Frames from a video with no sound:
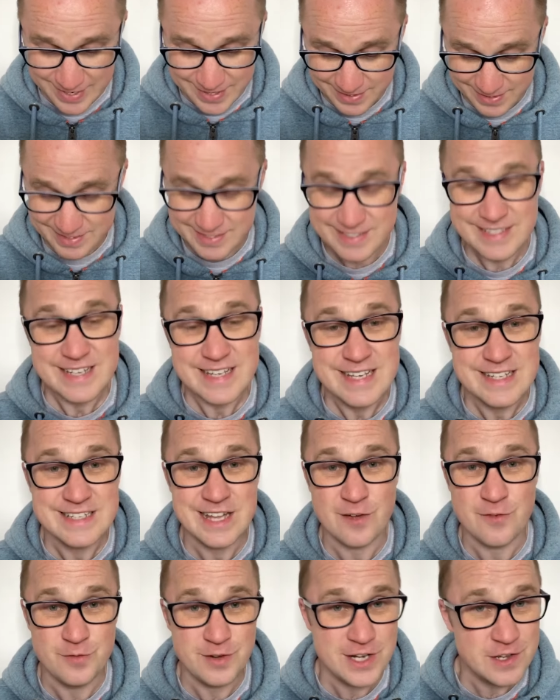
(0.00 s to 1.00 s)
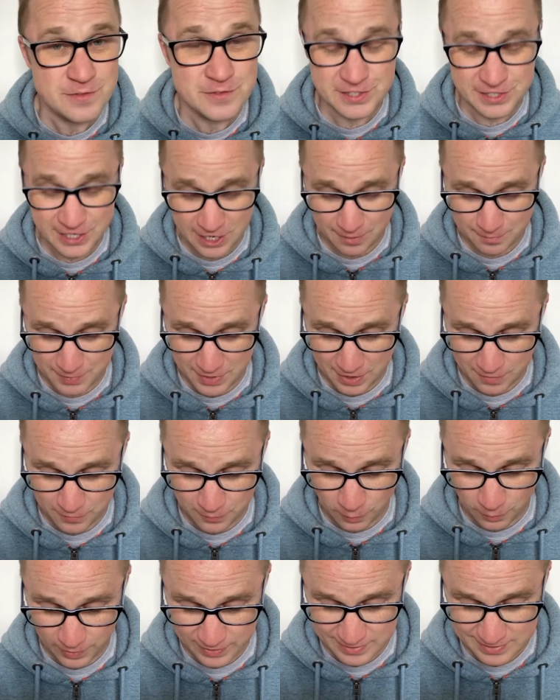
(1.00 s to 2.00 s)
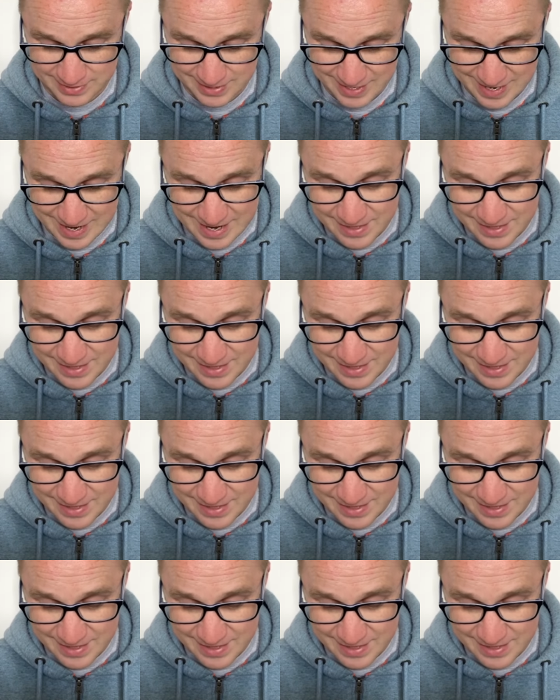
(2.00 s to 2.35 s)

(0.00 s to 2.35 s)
The seas have lifted up their voice.